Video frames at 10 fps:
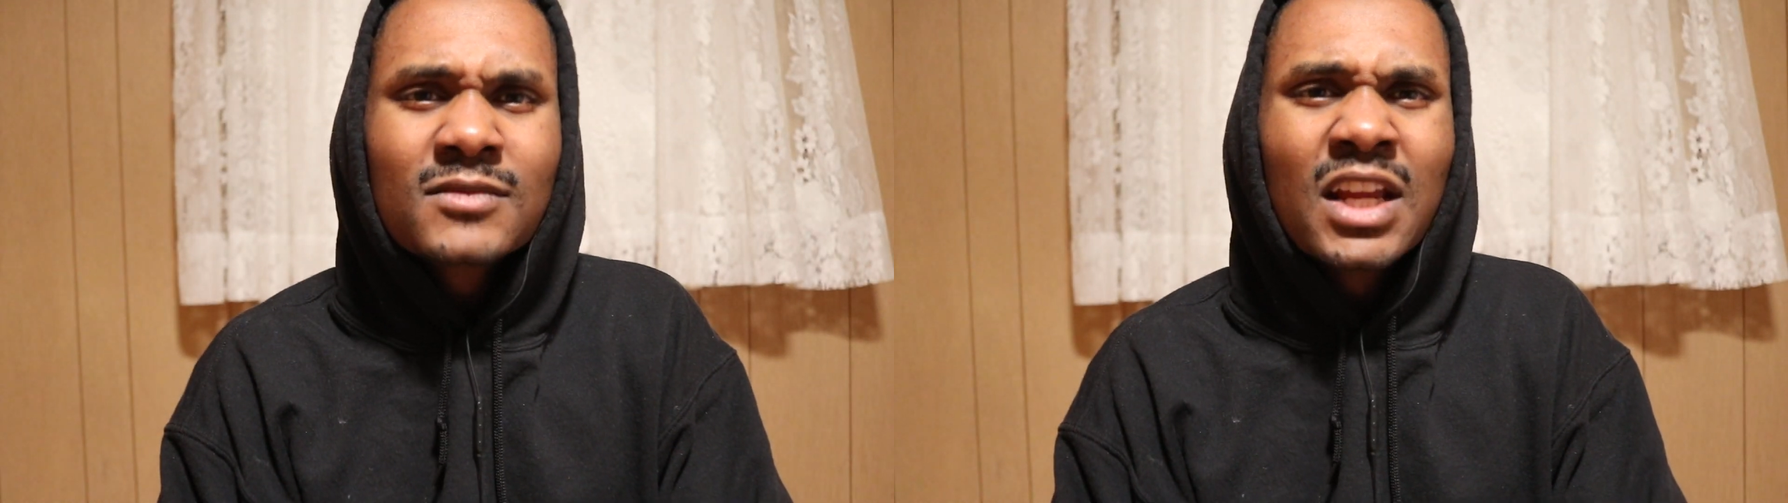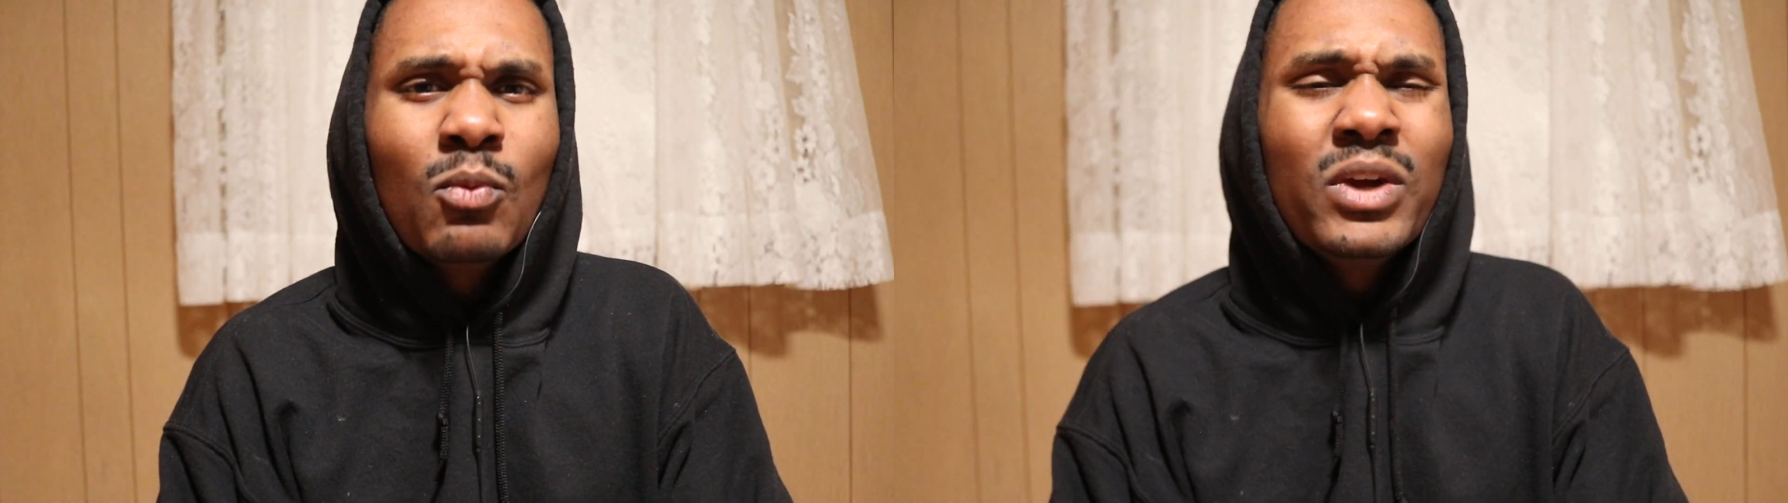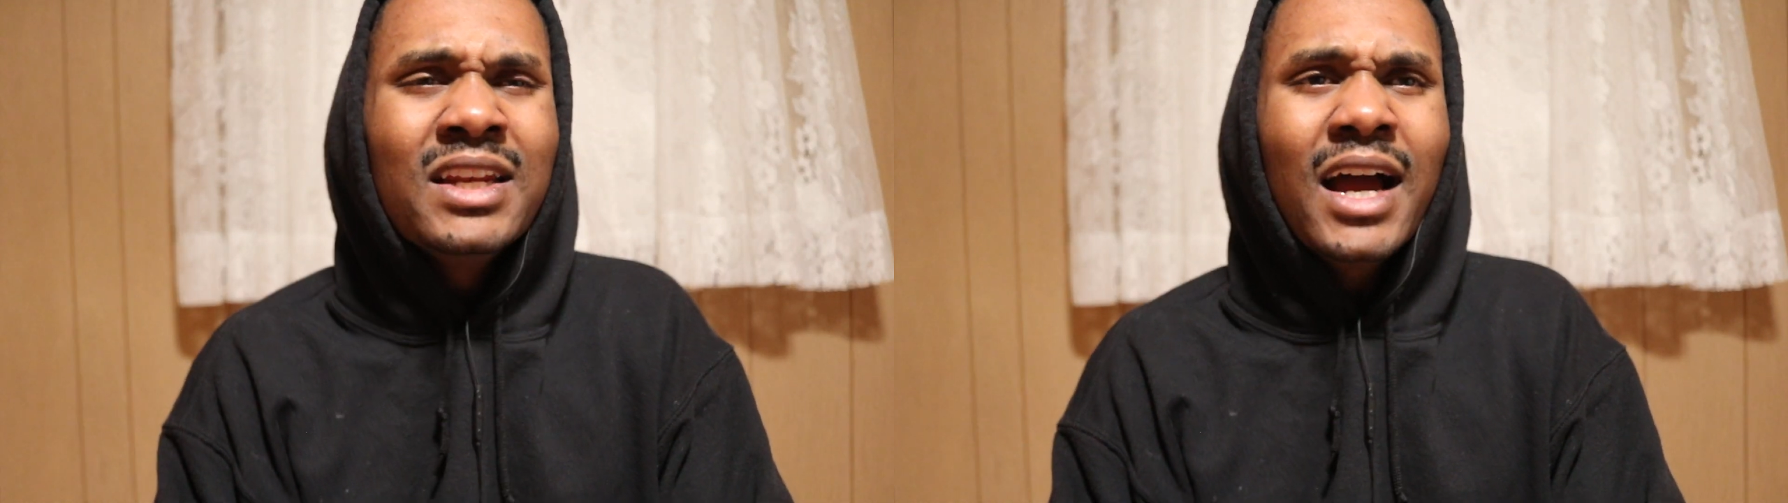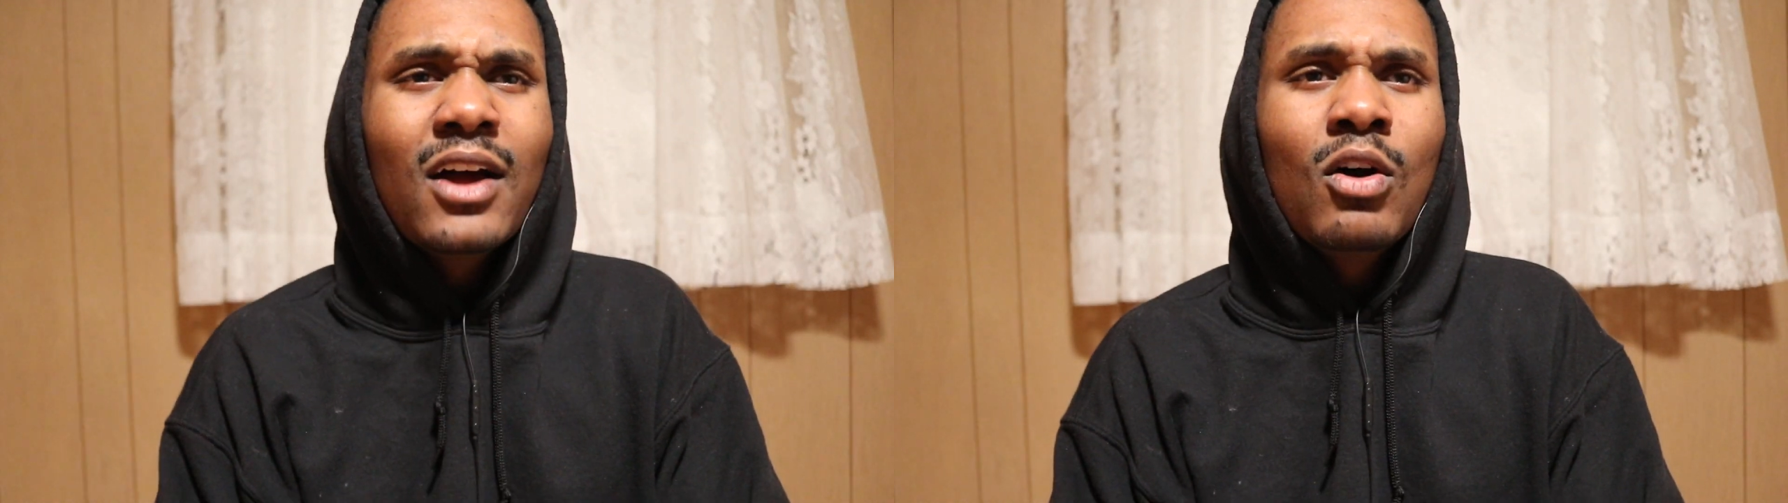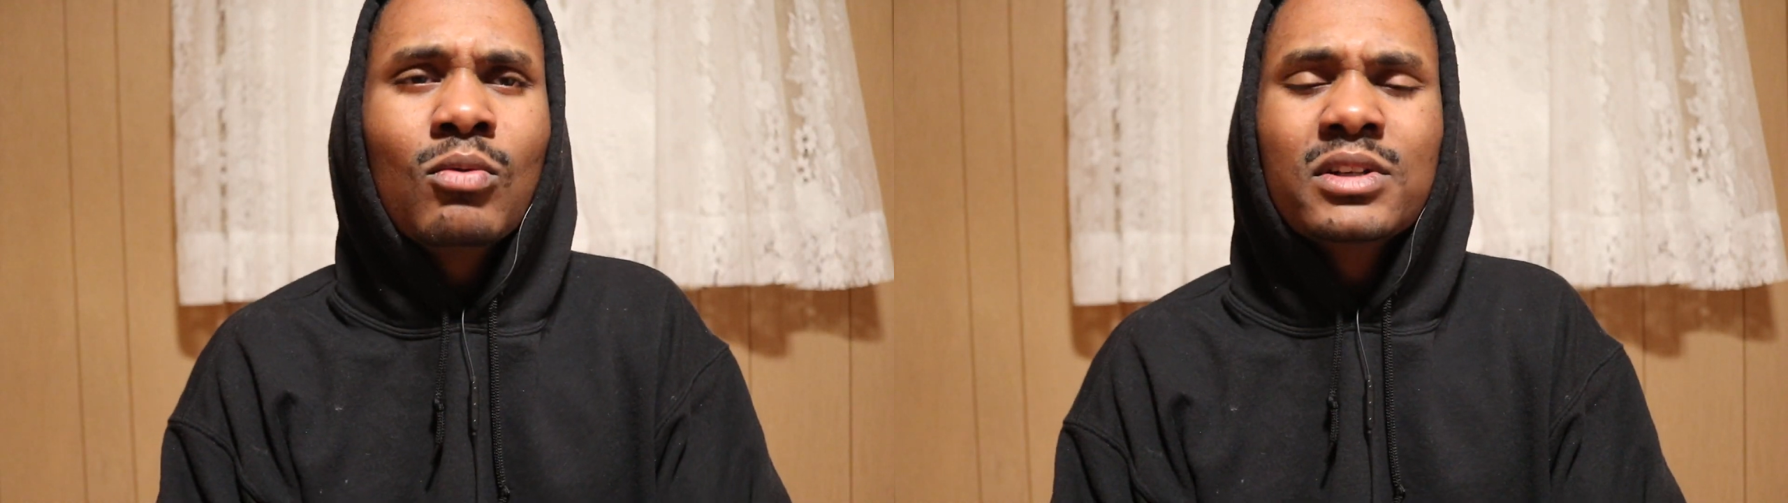and we're not
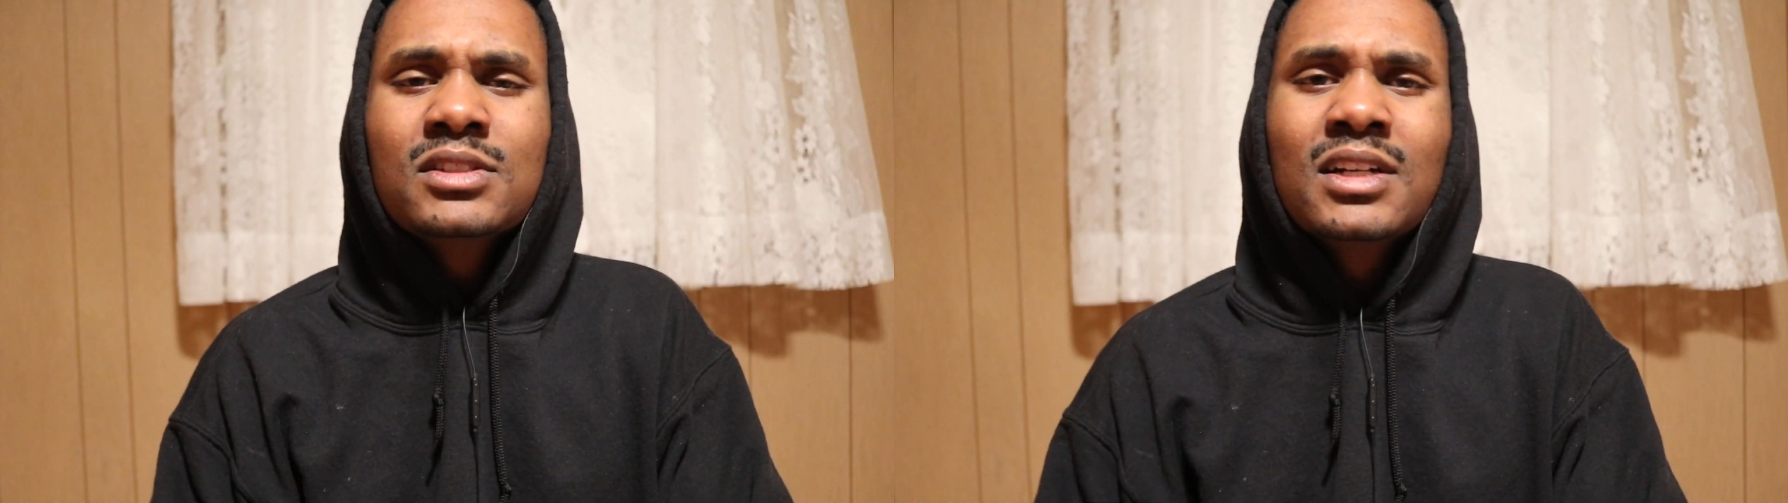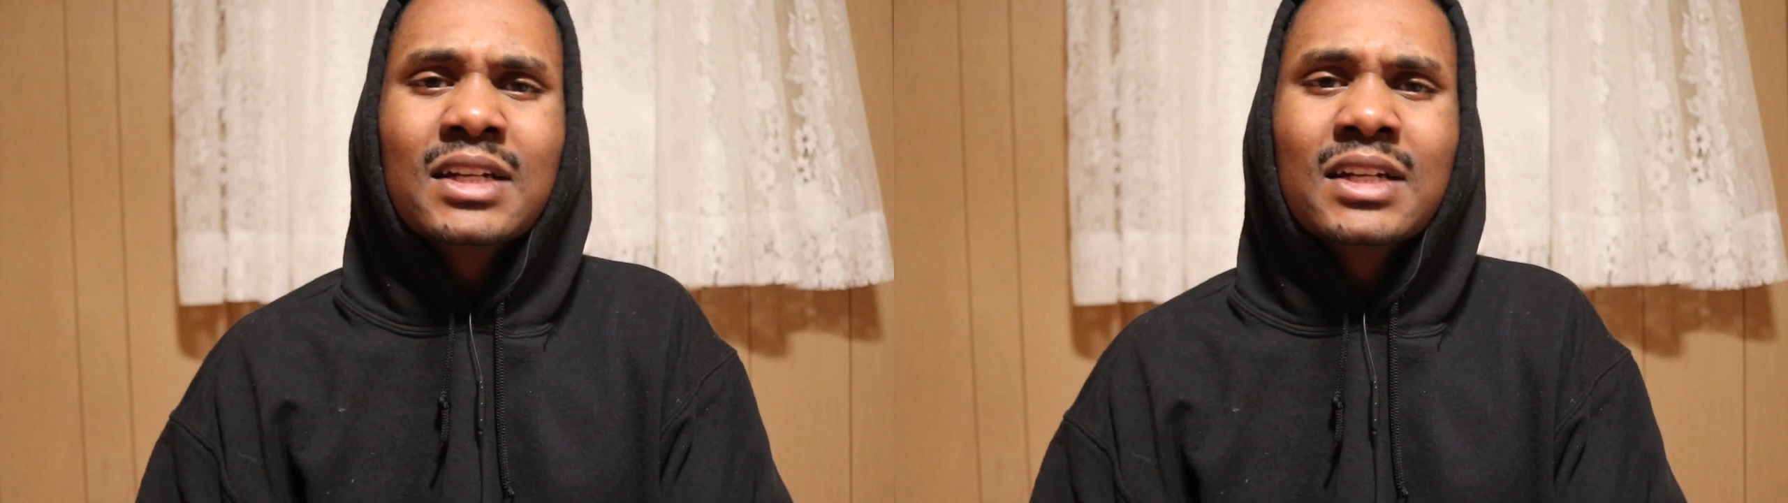always gonna